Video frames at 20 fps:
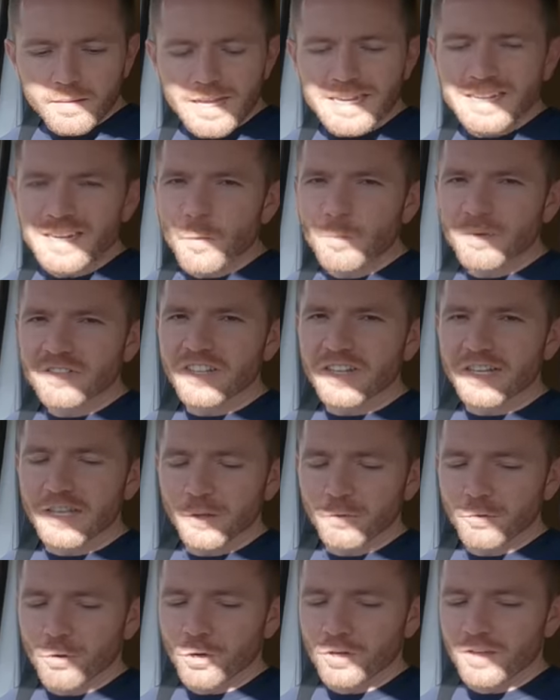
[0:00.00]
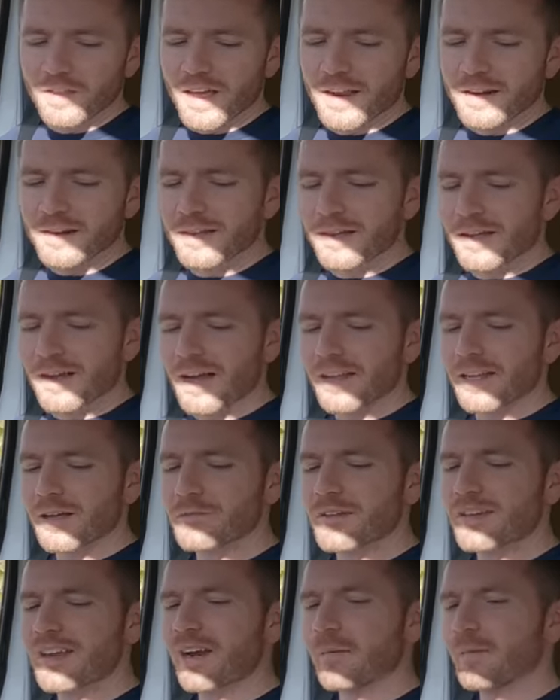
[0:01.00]
In no particular order then, I
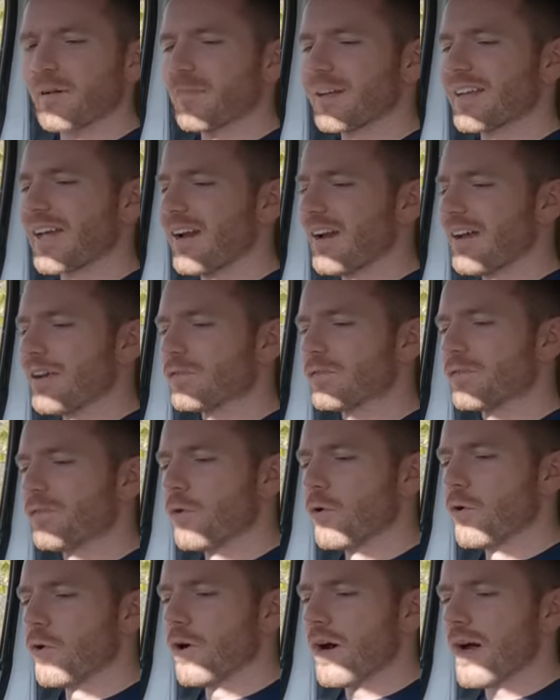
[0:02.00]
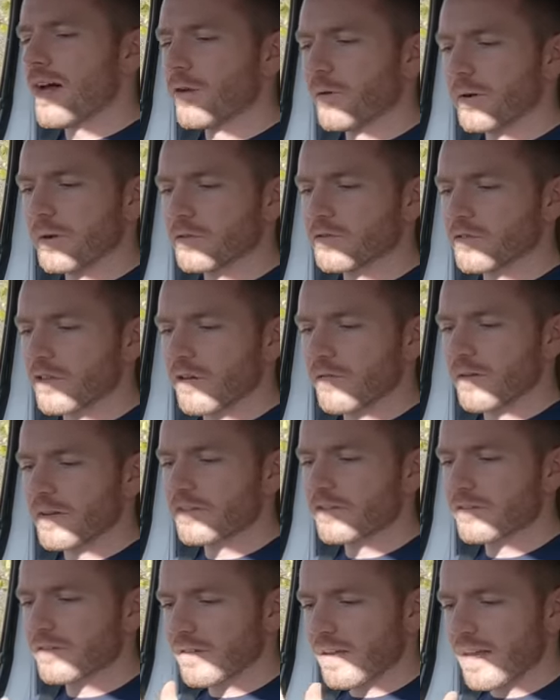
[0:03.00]
left it down at my mechanic's for an oil
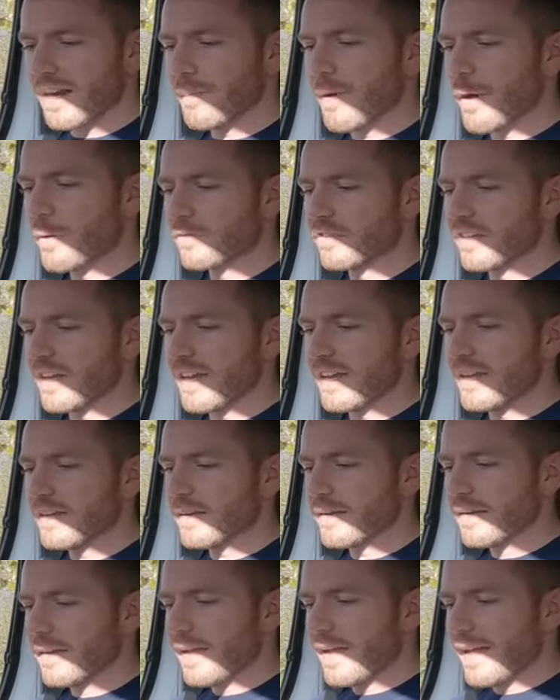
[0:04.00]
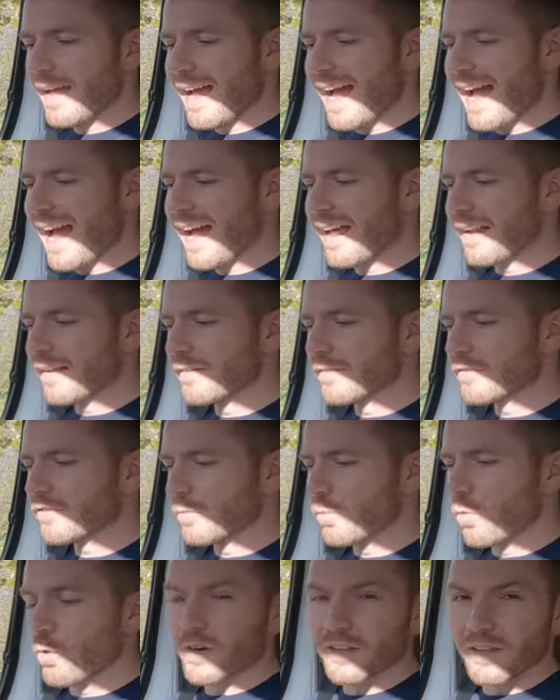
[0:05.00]
service, an MOT, and
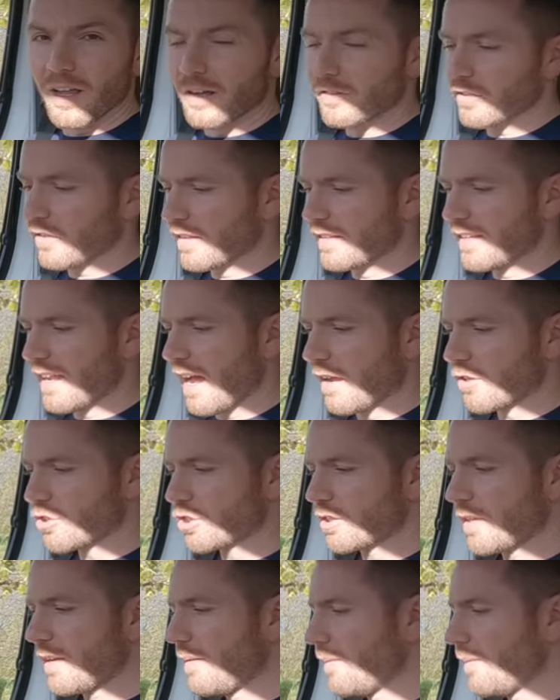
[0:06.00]
some warning lights on the dash,